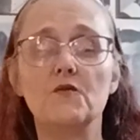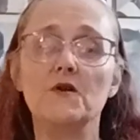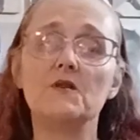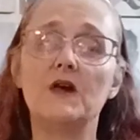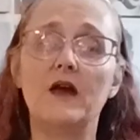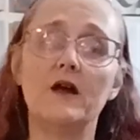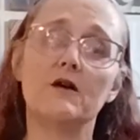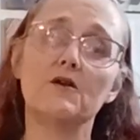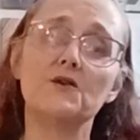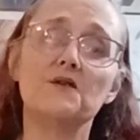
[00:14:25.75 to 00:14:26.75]
Feel the
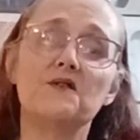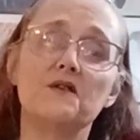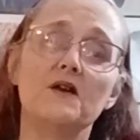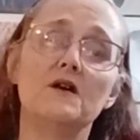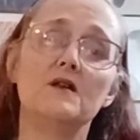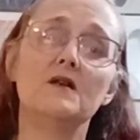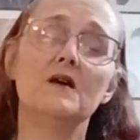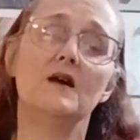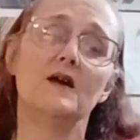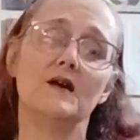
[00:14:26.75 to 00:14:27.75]
air on your skin
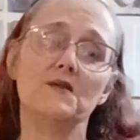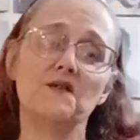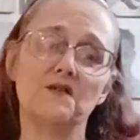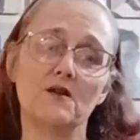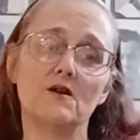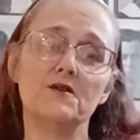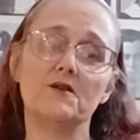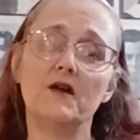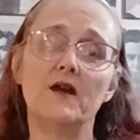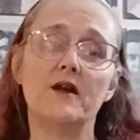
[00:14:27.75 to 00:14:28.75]
and the sun on
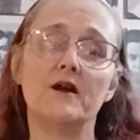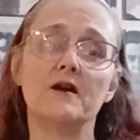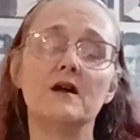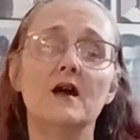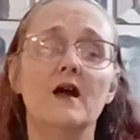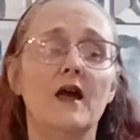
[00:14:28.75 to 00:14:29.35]
your hair,